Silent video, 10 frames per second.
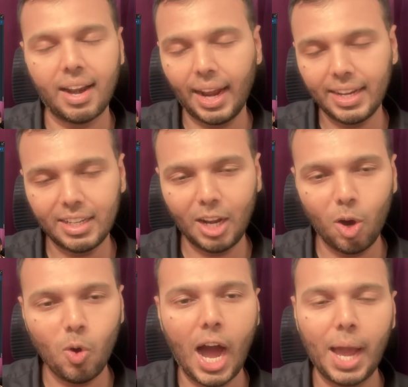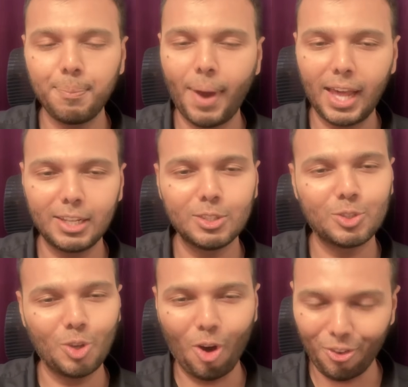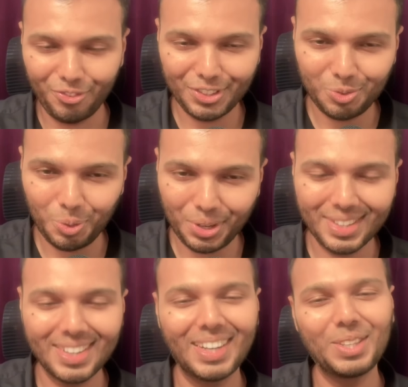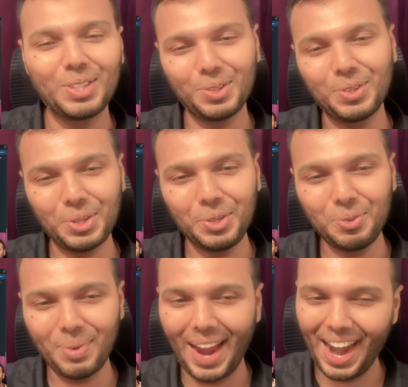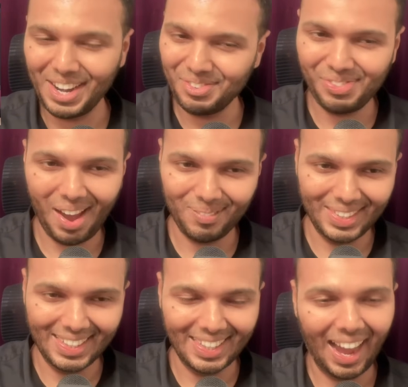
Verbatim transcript: right now i balance office work youtube and family